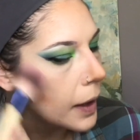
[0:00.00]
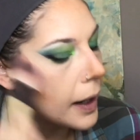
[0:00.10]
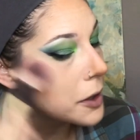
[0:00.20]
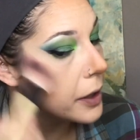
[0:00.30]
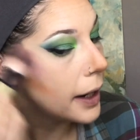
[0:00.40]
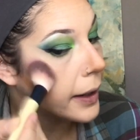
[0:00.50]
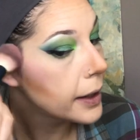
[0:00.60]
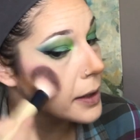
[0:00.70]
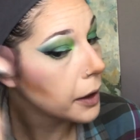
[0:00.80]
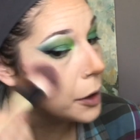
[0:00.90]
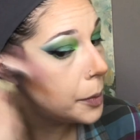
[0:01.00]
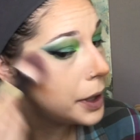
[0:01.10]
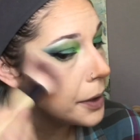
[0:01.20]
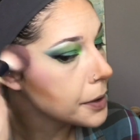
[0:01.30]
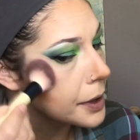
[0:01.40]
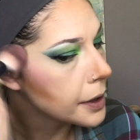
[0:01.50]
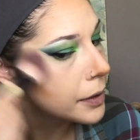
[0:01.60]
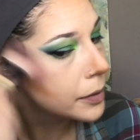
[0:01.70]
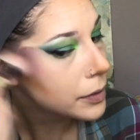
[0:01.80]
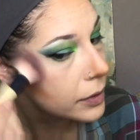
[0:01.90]
And actually, I guess I could be
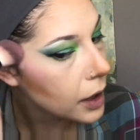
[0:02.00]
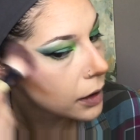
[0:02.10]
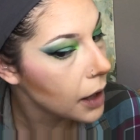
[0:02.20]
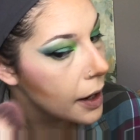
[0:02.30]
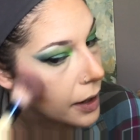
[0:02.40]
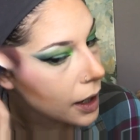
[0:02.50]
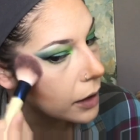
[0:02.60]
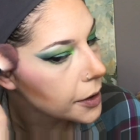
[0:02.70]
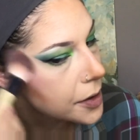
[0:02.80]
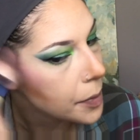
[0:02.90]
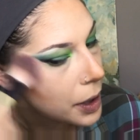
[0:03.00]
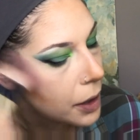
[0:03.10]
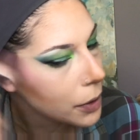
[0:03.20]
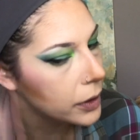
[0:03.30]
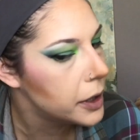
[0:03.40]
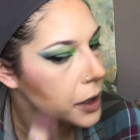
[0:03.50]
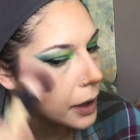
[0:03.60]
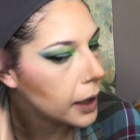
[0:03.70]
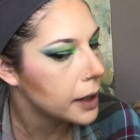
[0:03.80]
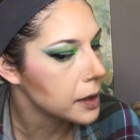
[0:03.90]
using a lot of the colors in Pink
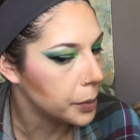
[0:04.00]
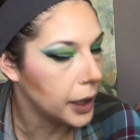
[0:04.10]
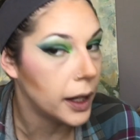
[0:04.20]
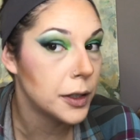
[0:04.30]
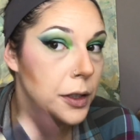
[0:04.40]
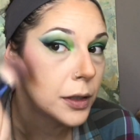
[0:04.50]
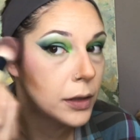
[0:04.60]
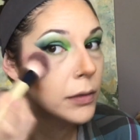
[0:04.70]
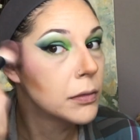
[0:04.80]
Religion as a blush.